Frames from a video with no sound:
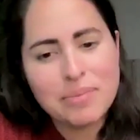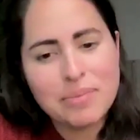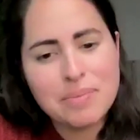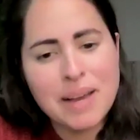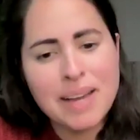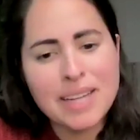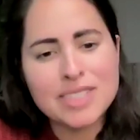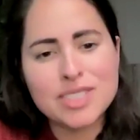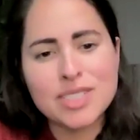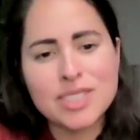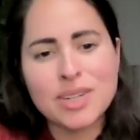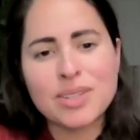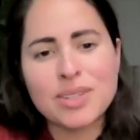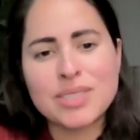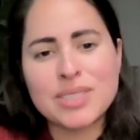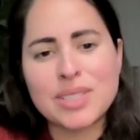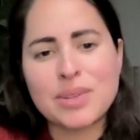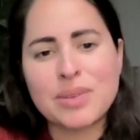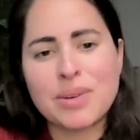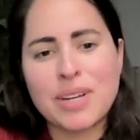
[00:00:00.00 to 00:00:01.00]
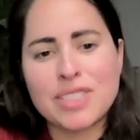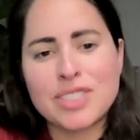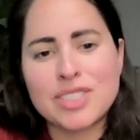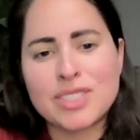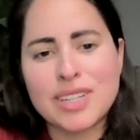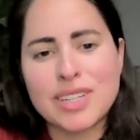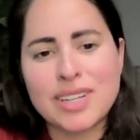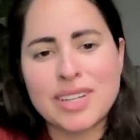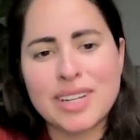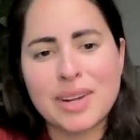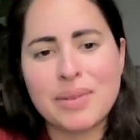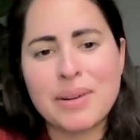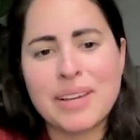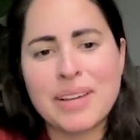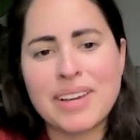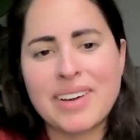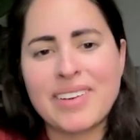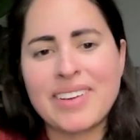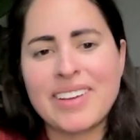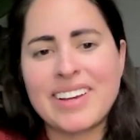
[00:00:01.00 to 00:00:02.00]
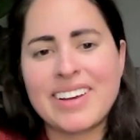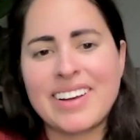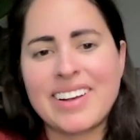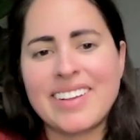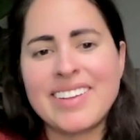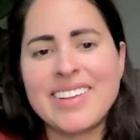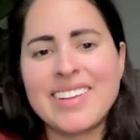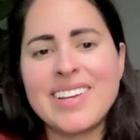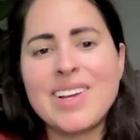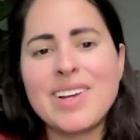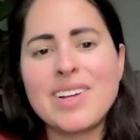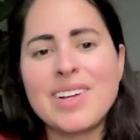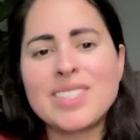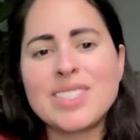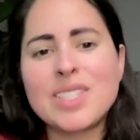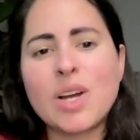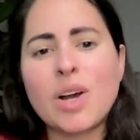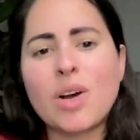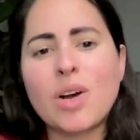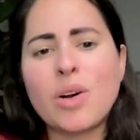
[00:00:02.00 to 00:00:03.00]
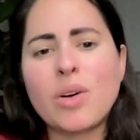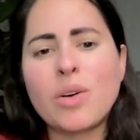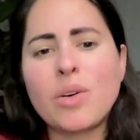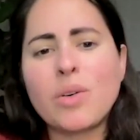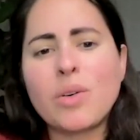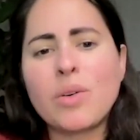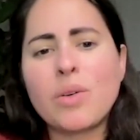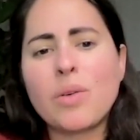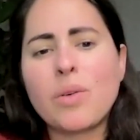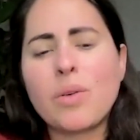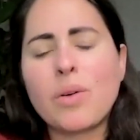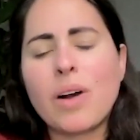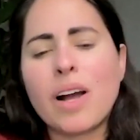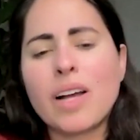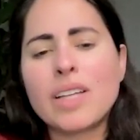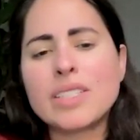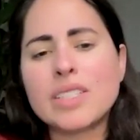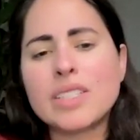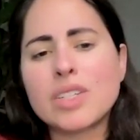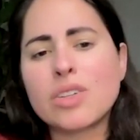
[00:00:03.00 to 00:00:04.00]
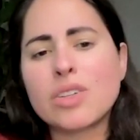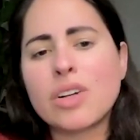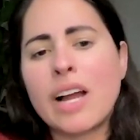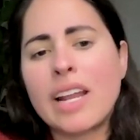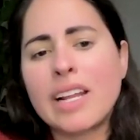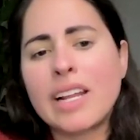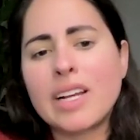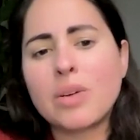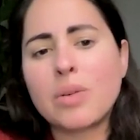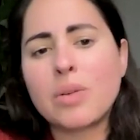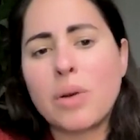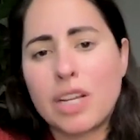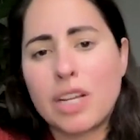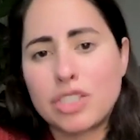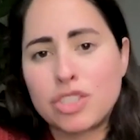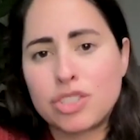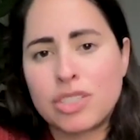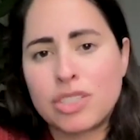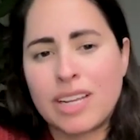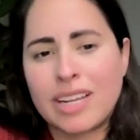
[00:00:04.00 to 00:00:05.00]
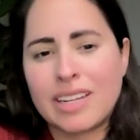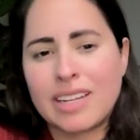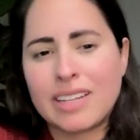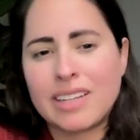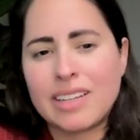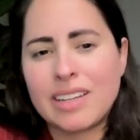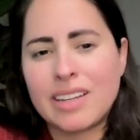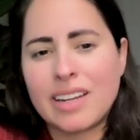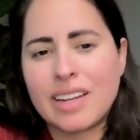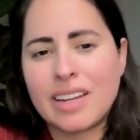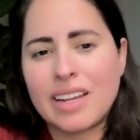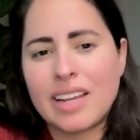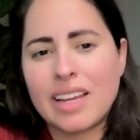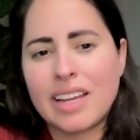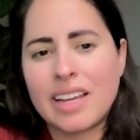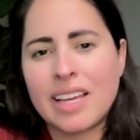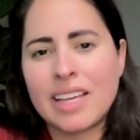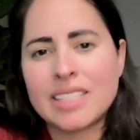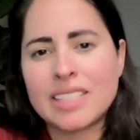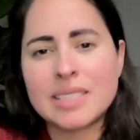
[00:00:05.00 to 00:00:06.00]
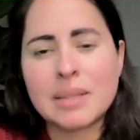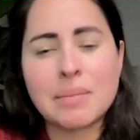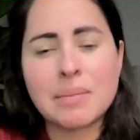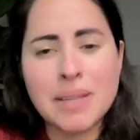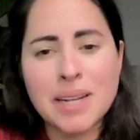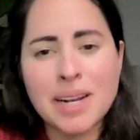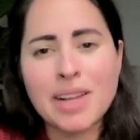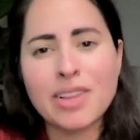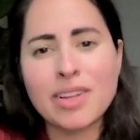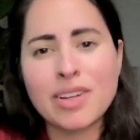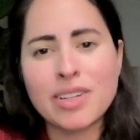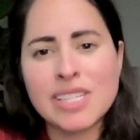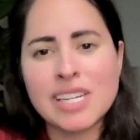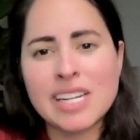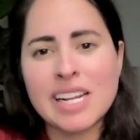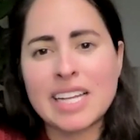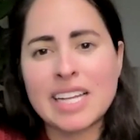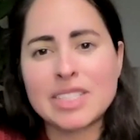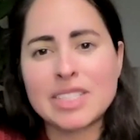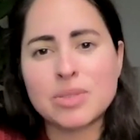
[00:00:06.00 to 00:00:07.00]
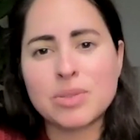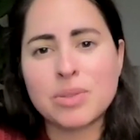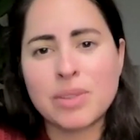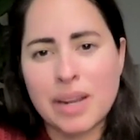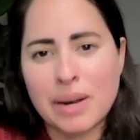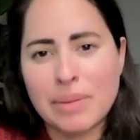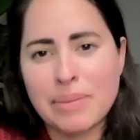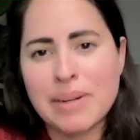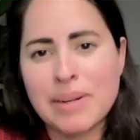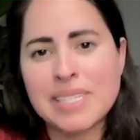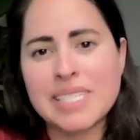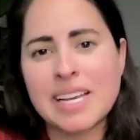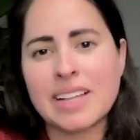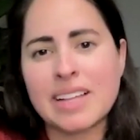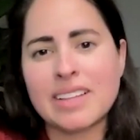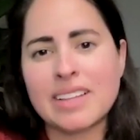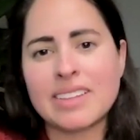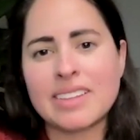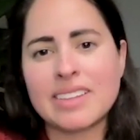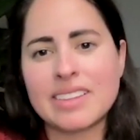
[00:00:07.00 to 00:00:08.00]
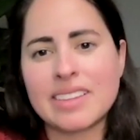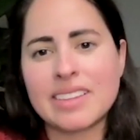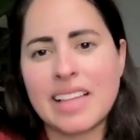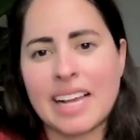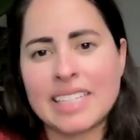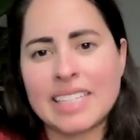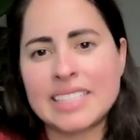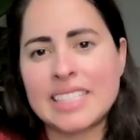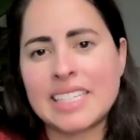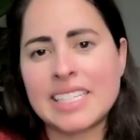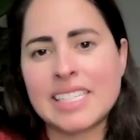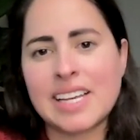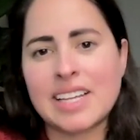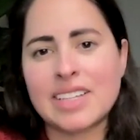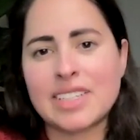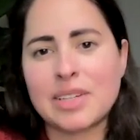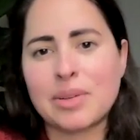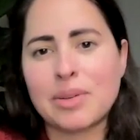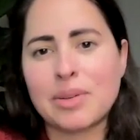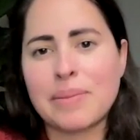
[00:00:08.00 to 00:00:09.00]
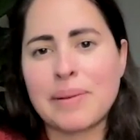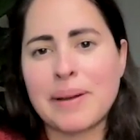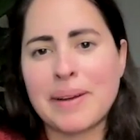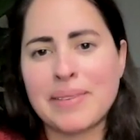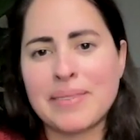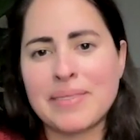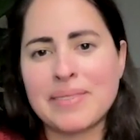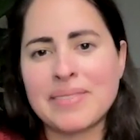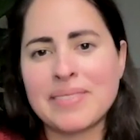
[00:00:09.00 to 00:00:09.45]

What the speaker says: Bad jokes, the question. Here we go, y'all. So a Socratic question is something I learned in high school that I'm going to tell Lexi to tell you about.